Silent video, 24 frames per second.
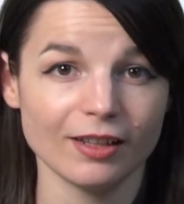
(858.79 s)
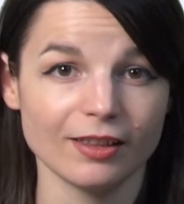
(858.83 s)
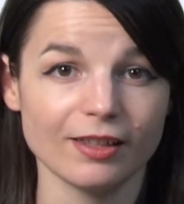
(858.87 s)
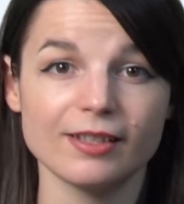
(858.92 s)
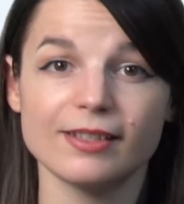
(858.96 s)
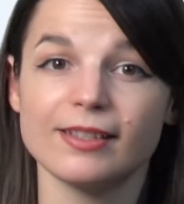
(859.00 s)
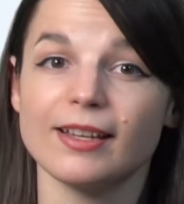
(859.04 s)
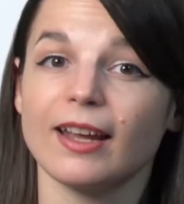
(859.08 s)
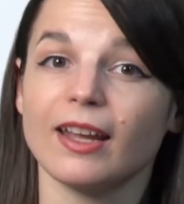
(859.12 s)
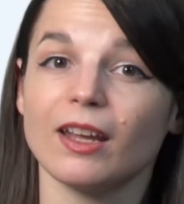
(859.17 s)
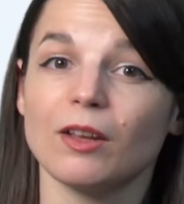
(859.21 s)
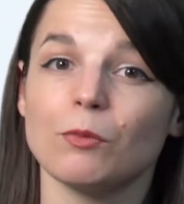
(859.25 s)
The
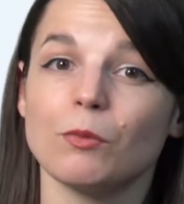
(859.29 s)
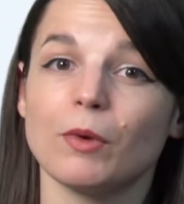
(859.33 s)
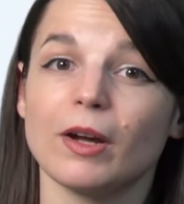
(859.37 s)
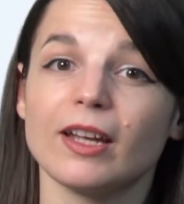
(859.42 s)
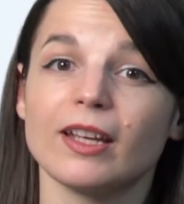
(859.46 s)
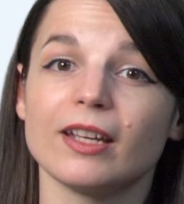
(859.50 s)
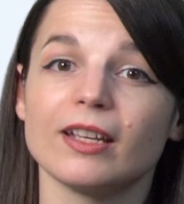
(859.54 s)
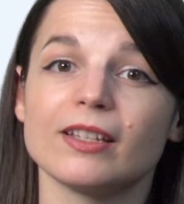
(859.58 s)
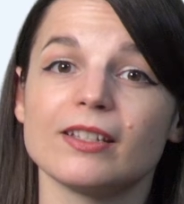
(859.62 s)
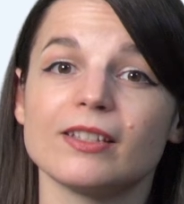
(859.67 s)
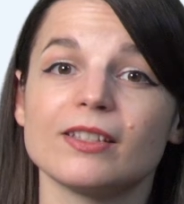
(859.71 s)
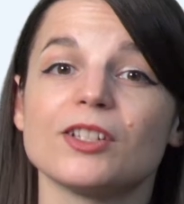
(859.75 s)
second
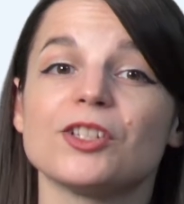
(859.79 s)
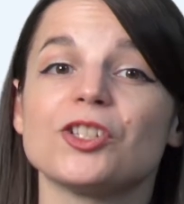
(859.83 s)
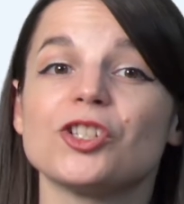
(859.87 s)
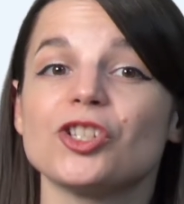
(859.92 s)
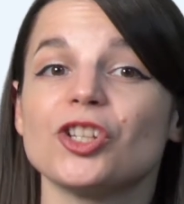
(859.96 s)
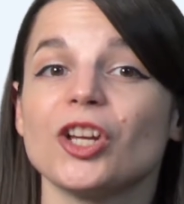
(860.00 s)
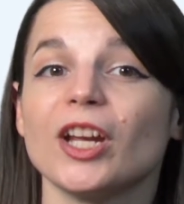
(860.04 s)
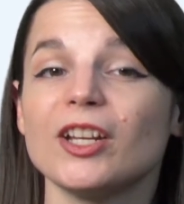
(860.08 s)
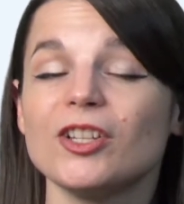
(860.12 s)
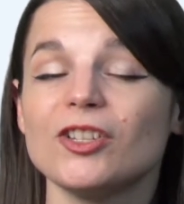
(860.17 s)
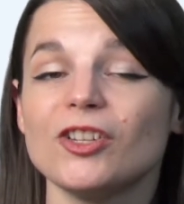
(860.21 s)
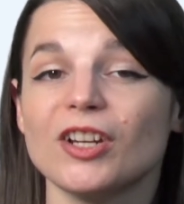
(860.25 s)
way is to
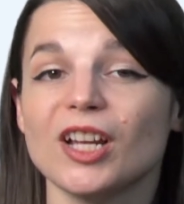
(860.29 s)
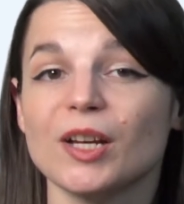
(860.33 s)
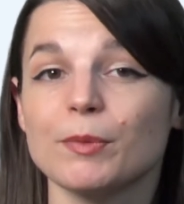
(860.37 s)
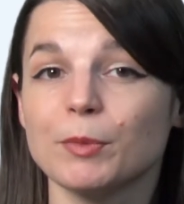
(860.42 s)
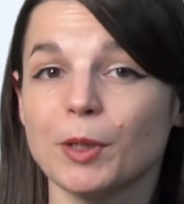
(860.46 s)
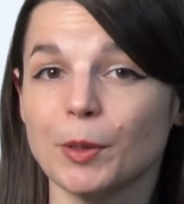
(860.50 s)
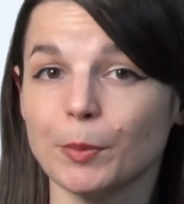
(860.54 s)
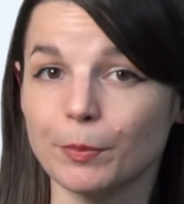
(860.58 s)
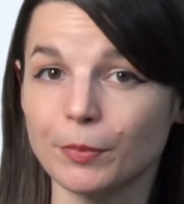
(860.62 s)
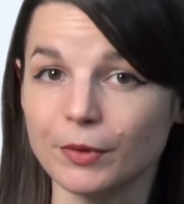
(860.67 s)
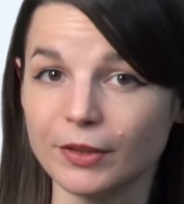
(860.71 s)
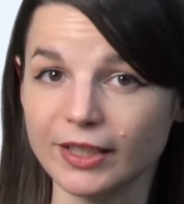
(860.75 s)
change it up
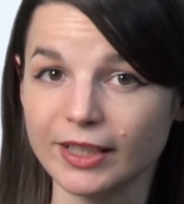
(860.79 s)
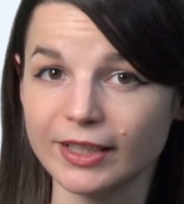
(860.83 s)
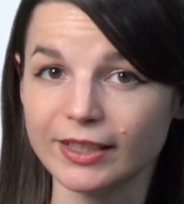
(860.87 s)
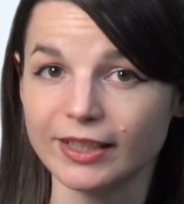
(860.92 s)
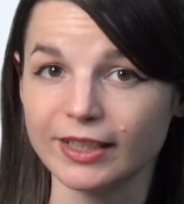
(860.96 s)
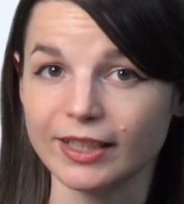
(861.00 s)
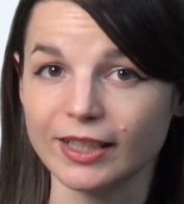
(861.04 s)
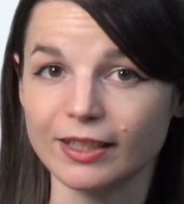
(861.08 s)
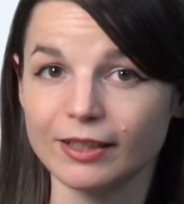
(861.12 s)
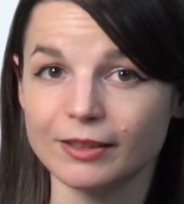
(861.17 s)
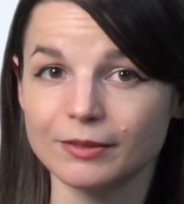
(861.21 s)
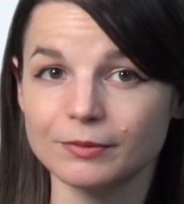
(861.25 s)

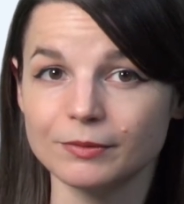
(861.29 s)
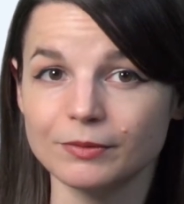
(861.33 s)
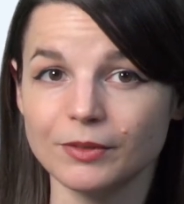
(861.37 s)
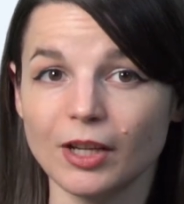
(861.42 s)
completely.